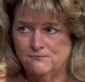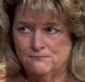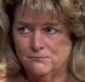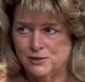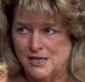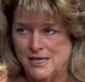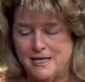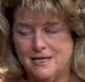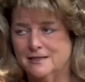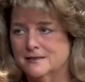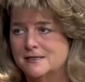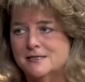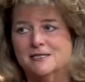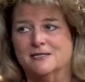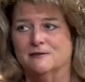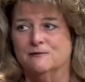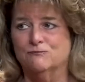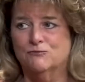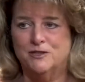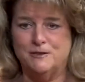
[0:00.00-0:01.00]
plants
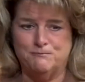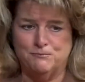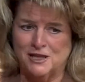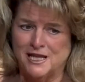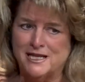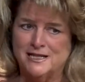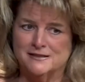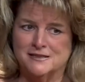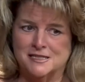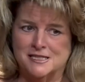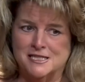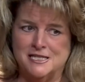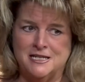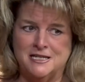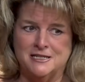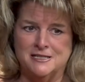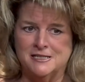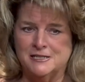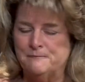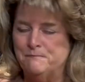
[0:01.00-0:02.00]
and we plant
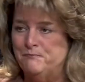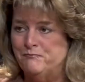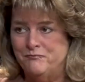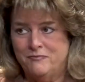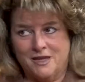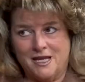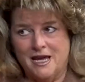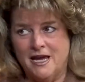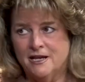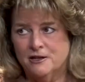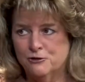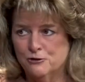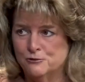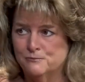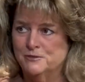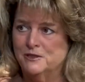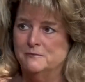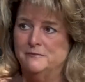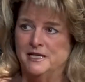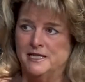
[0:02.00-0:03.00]
seeds and
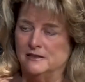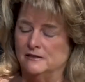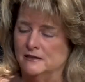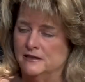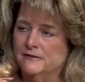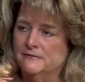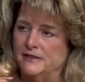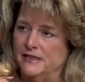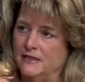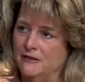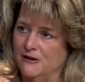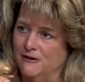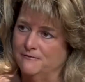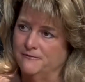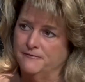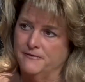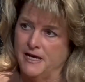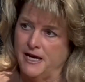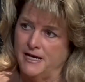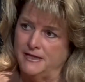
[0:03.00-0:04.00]
hope to make a living off
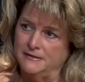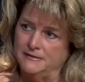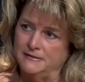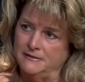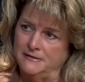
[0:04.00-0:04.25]
of that.